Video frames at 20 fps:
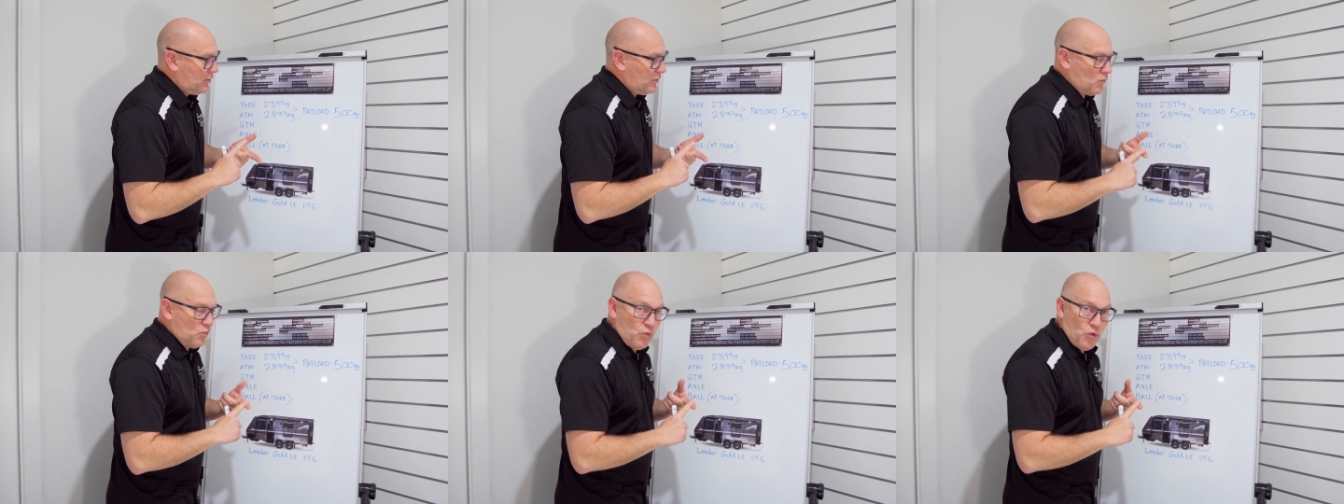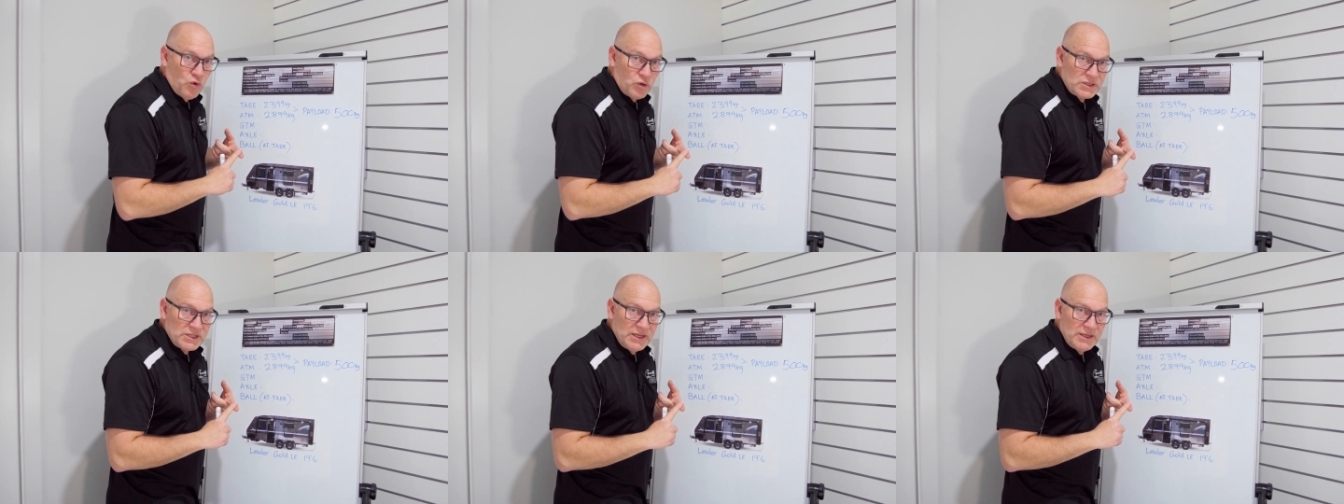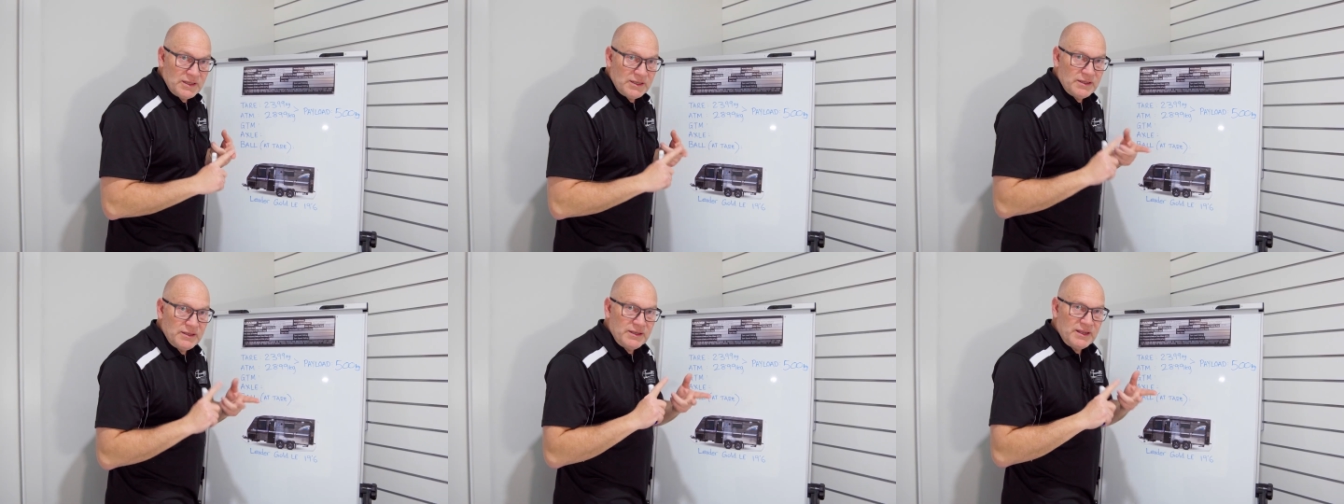
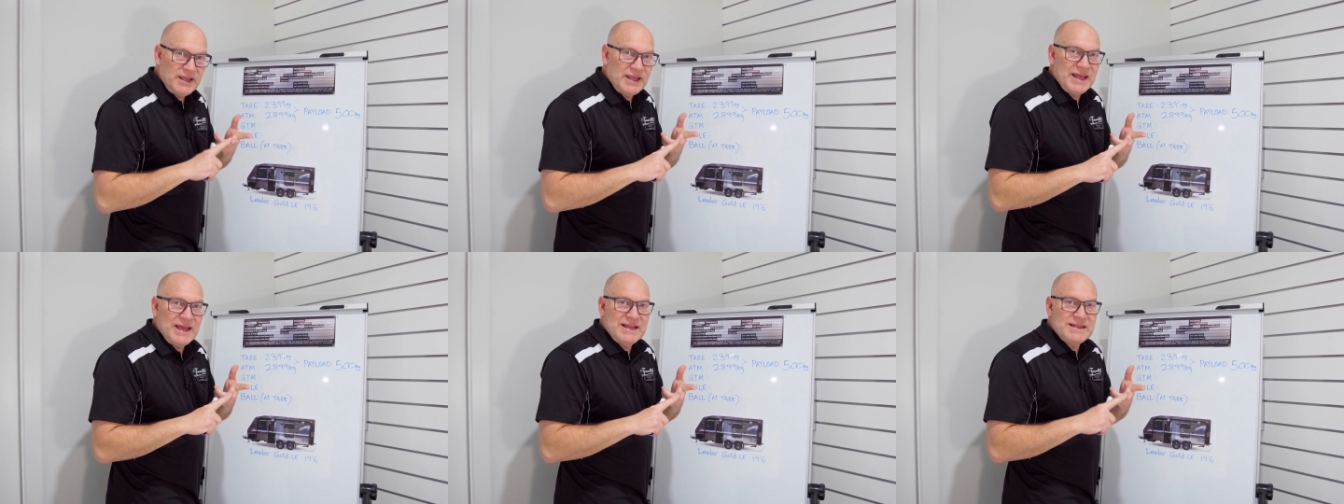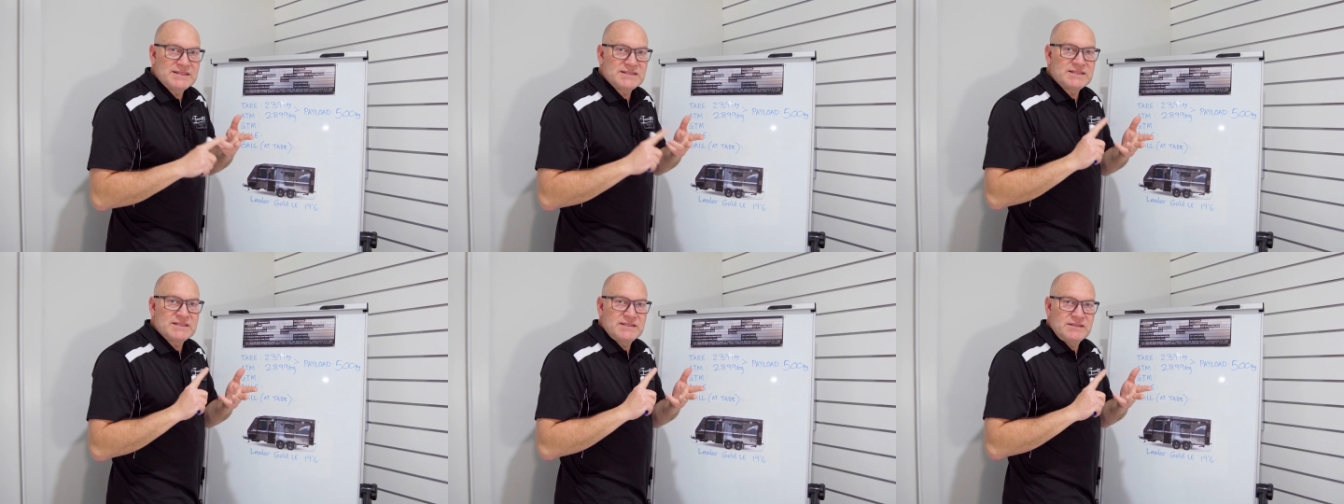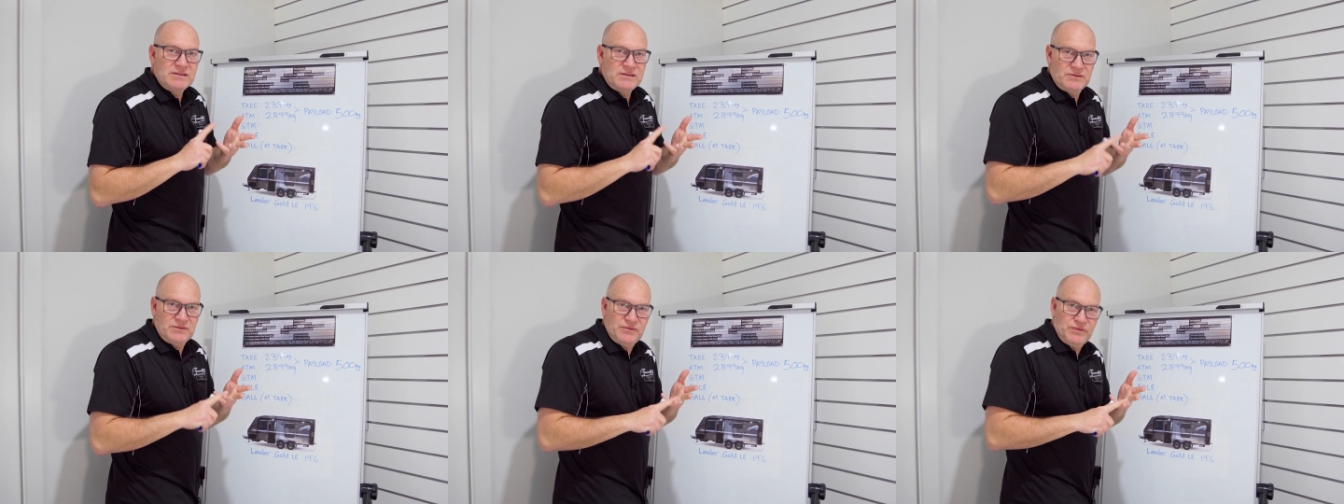water, gas,
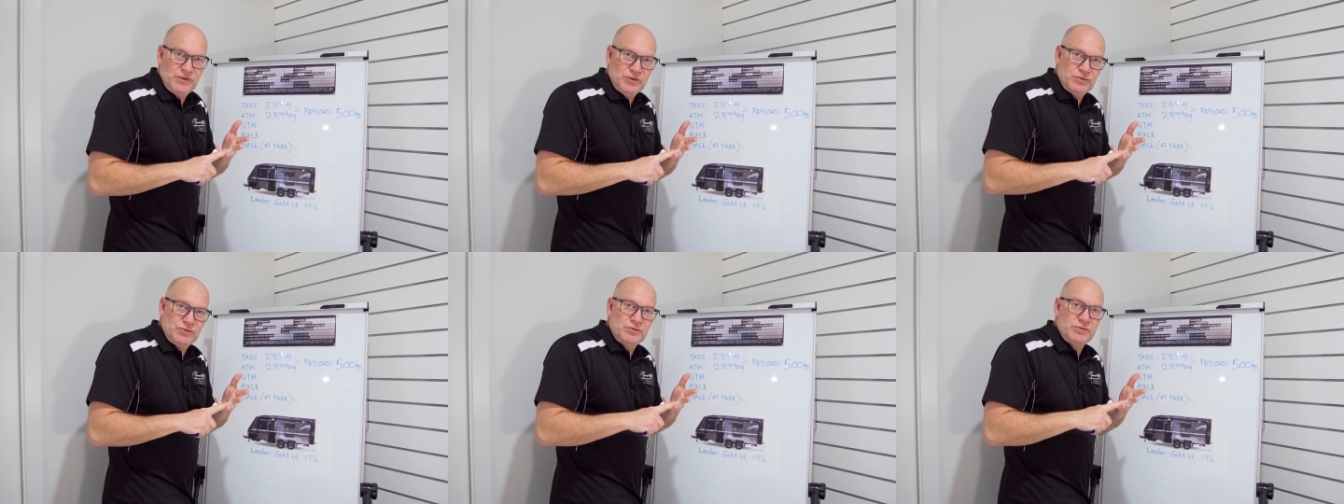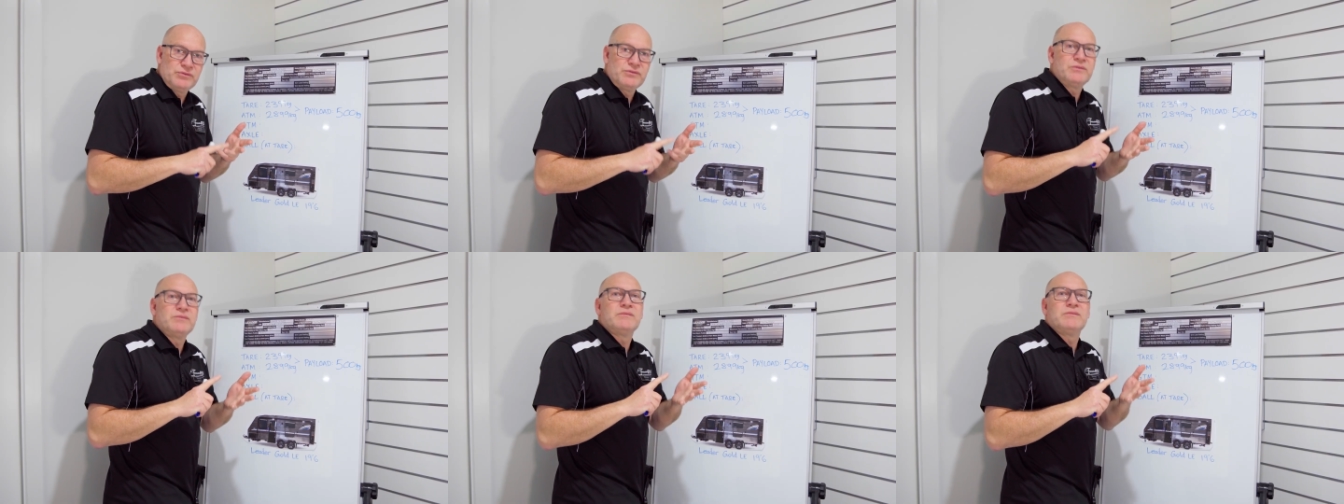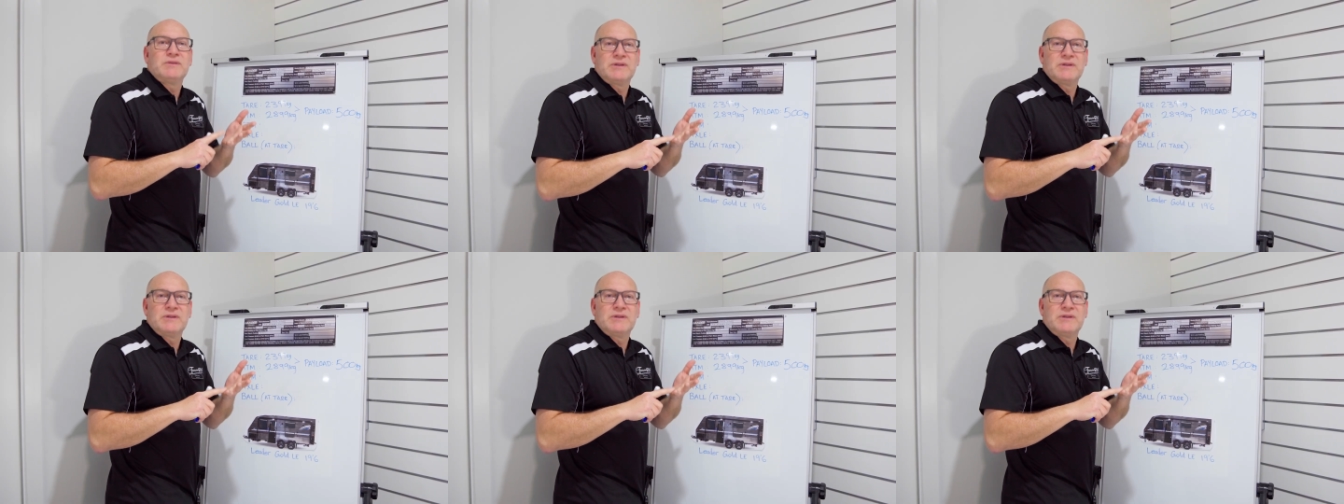food,